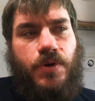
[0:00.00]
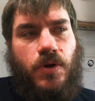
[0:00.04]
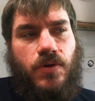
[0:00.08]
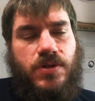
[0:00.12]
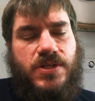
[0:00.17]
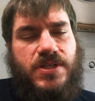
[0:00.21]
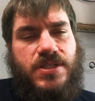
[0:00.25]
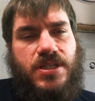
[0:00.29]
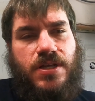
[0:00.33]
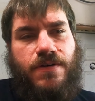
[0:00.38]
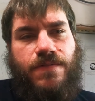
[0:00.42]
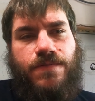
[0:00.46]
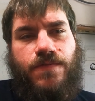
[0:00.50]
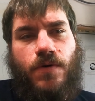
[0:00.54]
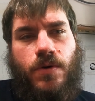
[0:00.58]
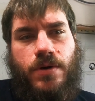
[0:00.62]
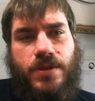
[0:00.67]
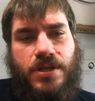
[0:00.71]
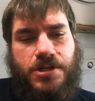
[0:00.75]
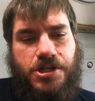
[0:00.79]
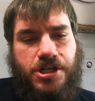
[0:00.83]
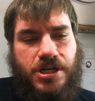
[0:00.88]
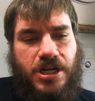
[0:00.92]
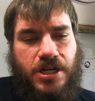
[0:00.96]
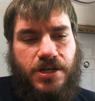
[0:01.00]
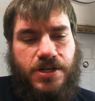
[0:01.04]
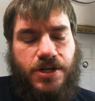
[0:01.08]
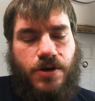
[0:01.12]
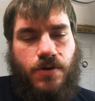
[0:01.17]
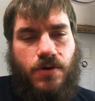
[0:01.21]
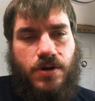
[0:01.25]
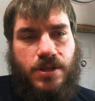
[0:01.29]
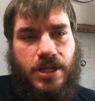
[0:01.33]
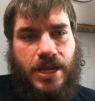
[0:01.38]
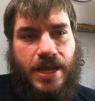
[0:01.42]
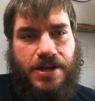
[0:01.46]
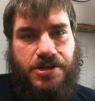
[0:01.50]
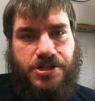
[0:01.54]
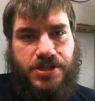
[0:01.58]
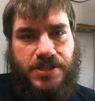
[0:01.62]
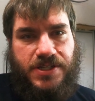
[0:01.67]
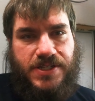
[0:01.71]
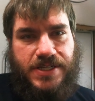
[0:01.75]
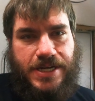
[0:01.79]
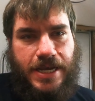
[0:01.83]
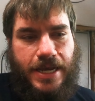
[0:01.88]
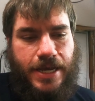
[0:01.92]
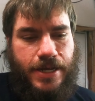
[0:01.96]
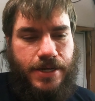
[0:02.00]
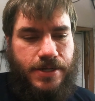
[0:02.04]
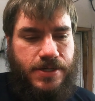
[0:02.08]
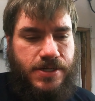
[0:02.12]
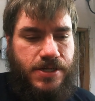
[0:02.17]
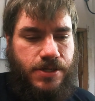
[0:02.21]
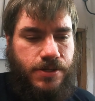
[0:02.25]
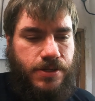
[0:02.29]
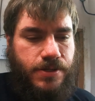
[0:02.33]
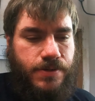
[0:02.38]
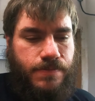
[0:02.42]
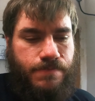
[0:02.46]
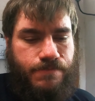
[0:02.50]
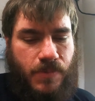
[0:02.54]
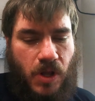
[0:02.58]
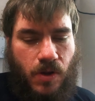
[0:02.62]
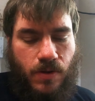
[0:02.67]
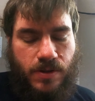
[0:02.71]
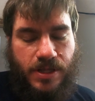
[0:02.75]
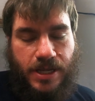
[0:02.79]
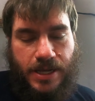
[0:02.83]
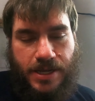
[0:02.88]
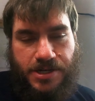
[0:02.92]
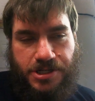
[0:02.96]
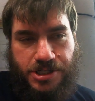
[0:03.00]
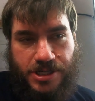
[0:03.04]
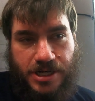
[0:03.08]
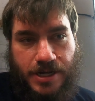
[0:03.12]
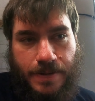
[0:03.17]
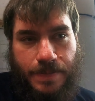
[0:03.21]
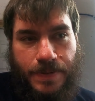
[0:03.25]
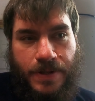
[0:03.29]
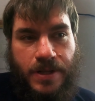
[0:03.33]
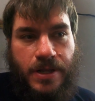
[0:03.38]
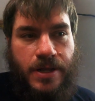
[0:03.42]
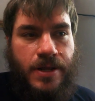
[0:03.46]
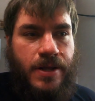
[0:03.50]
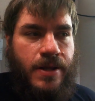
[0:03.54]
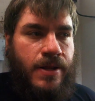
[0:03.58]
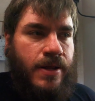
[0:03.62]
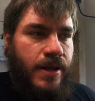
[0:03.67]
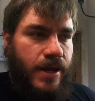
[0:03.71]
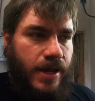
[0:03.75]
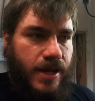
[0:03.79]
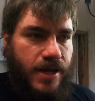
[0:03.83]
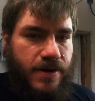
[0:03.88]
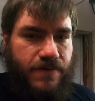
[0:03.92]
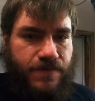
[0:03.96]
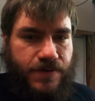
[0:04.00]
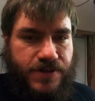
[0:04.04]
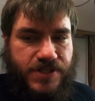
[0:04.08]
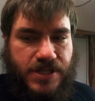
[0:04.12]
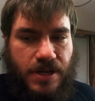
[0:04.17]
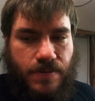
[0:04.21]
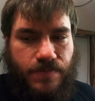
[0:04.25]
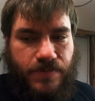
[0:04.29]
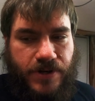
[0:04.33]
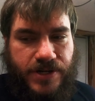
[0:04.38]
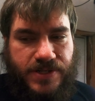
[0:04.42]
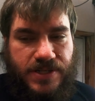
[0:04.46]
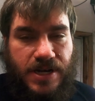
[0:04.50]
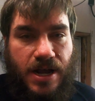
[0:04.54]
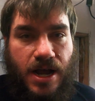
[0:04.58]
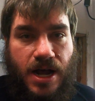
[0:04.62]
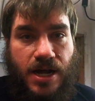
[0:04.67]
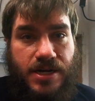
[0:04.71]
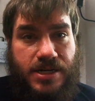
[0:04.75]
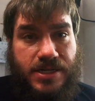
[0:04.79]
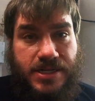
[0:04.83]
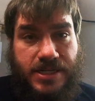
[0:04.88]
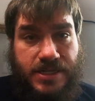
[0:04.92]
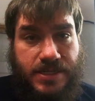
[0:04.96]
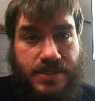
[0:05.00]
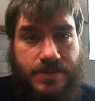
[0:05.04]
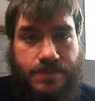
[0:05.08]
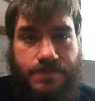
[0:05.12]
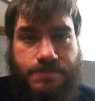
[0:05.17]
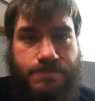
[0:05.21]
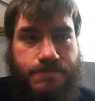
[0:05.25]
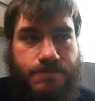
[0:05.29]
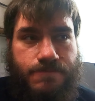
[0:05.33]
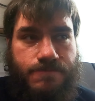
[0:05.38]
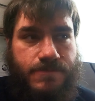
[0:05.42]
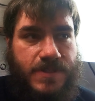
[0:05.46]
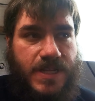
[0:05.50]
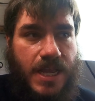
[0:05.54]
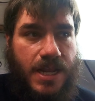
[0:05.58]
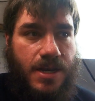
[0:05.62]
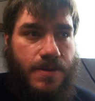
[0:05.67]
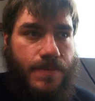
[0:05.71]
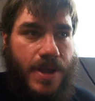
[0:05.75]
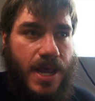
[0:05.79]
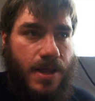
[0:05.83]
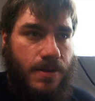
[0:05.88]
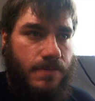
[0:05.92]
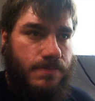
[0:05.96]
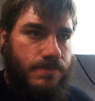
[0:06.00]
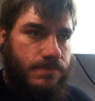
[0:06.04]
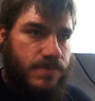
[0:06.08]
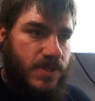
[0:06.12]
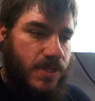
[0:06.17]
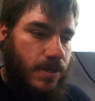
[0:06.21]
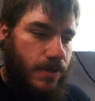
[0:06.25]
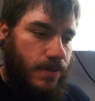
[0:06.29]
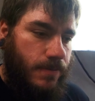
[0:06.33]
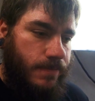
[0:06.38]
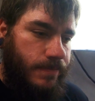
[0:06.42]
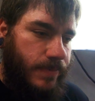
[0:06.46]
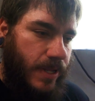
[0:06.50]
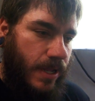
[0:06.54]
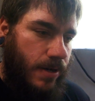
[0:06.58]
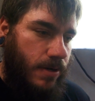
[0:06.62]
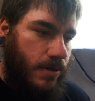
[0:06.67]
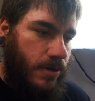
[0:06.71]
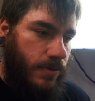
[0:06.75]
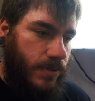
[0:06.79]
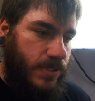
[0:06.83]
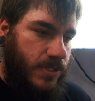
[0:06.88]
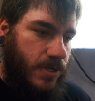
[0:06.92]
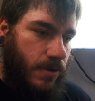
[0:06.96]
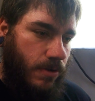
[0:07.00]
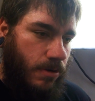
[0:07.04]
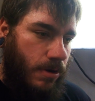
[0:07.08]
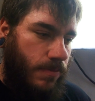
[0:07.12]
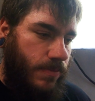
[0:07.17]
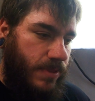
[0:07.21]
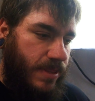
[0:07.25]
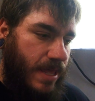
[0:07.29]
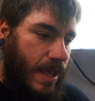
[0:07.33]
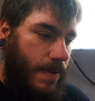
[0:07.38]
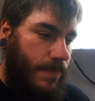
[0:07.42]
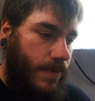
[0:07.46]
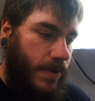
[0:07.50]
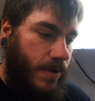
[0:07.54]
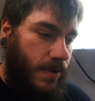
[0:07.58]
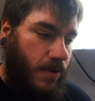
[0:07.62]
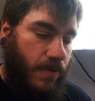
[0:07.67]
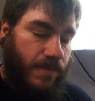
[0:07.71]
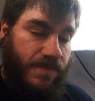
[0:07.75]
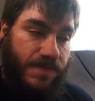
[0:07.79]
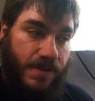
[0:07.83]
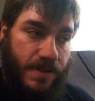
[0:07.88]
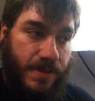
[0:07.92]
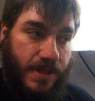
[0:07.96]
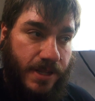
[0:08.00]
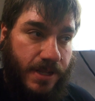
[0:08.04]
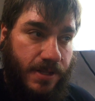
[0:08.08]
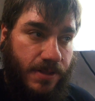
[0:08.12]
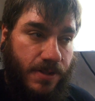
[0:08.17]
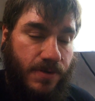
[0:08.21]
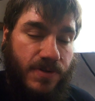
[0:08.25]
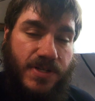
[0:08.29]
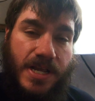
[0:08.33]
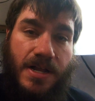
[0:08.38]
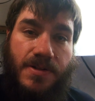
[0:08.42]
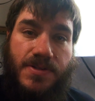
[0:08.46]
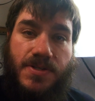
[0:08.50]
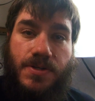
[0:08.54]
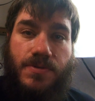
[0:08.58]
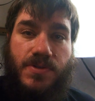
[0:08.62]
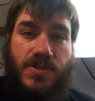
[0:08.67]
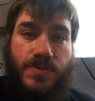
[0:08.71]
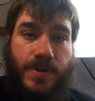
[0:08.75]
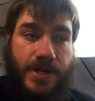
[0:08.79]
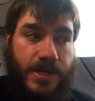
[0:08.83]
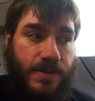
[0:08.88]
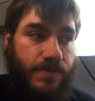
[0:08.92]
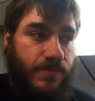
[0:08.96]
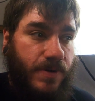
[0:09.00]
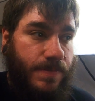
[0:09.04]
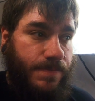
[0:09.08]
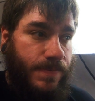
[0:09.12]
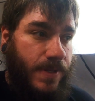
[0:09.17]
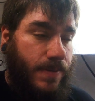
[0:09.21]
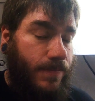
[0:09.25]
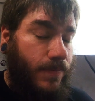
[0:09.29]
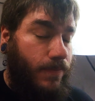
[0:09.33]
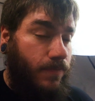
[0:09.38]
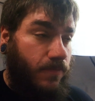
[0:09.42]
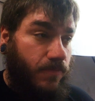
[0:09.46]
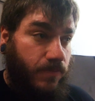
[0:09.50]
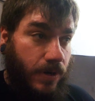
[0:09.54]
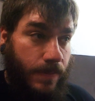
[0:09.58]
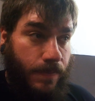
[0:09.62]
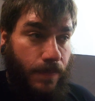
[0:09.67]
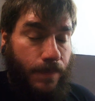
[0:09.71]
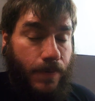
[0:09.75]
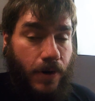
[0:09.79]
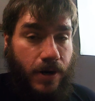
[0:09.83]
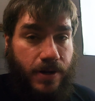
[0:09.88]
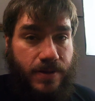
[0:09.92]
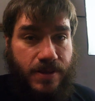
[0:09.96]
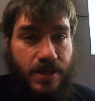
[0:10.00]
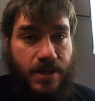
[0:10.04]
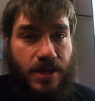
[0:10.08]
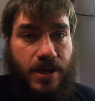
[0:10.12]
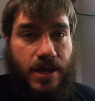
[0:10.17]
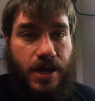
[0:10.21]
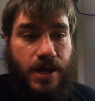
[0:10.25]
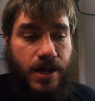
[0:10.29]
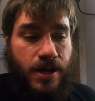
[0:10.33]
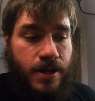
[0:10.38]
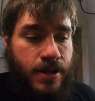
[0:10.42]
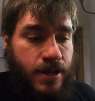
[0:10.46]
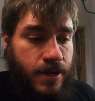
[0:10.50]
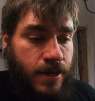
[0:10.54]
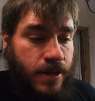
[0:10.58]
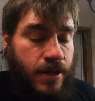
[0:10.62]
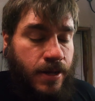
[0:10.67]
bolts, the 4 that you need to go on the engine stand to hold the engine up. And for some reason, Honda didn't send them out. So I don't know what's going on with that, but hopefully they get those out soon so I can rip apart the